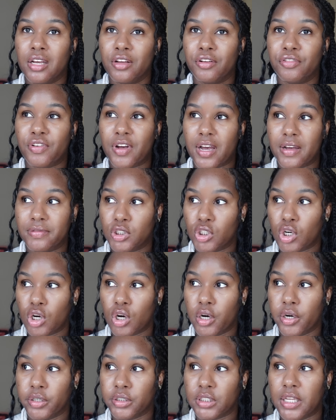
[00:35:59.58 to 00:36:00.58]
five
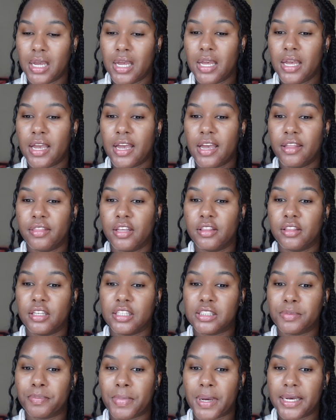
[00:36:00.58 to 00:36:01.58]
stars. And then the
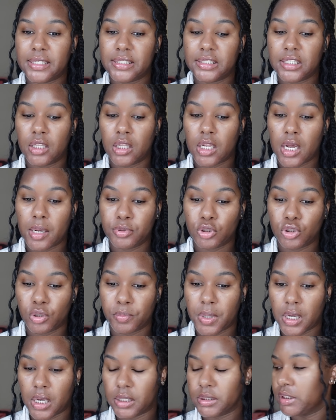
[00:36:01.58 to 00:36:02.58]
spicy lobster
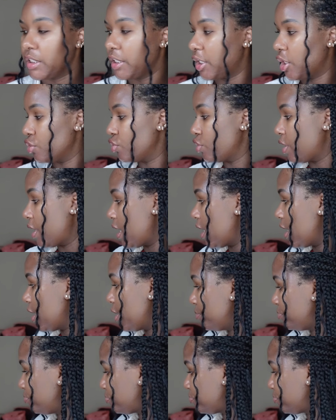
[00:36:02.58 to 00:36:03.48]
pasta Kendra had,